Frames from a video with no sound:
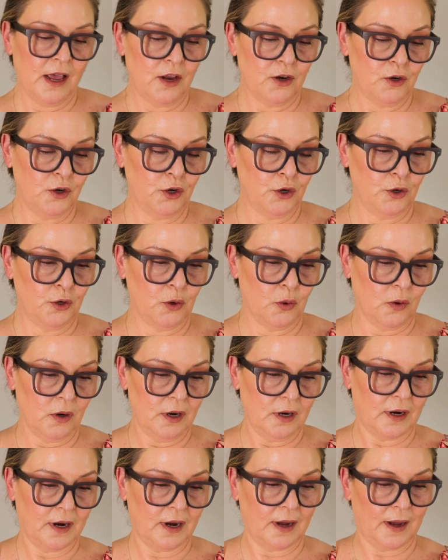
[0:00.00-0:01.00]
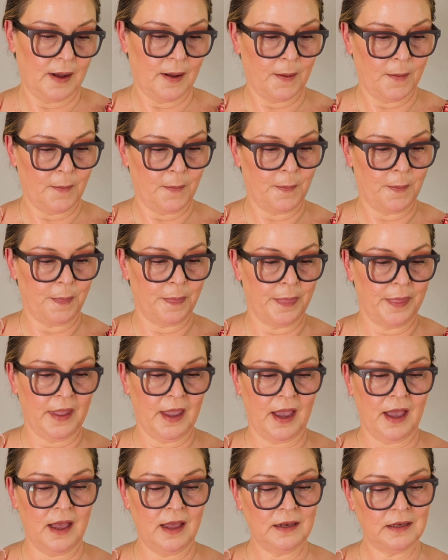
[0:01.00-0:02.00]
New York,
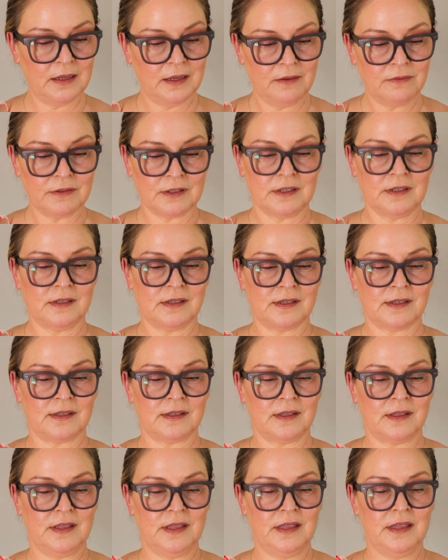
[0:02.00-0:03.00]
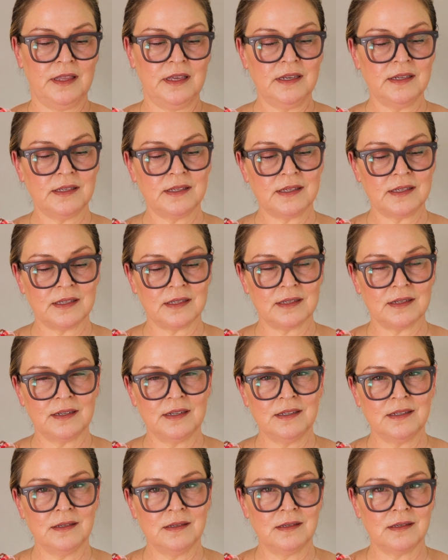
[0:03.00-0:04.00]
I love this. This
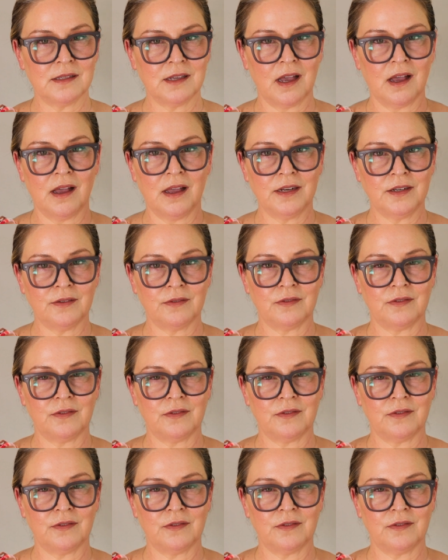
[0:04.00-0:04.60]
is the kind of